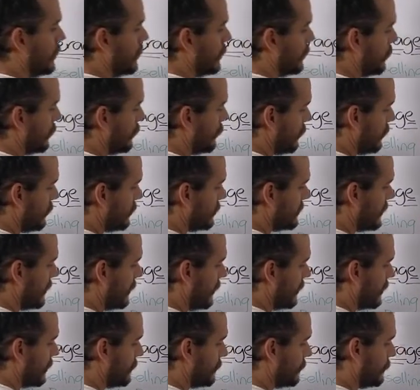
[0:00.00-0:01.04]

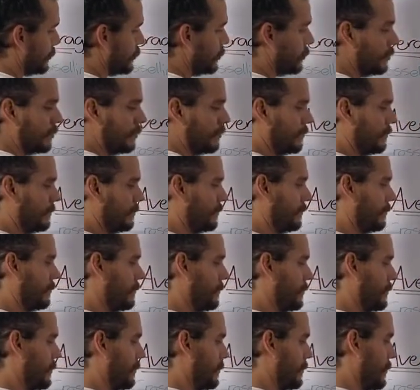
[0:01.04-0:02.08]
cross-sell him to
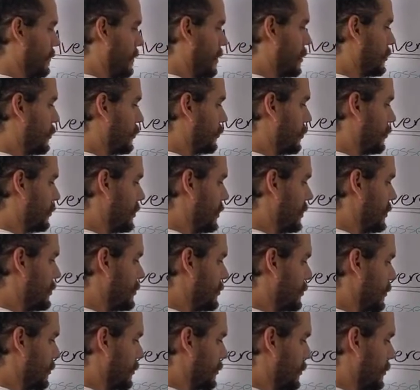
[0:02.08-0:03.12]
another
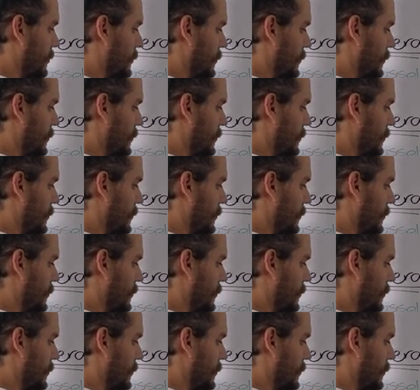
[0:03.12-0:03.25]
t-shirt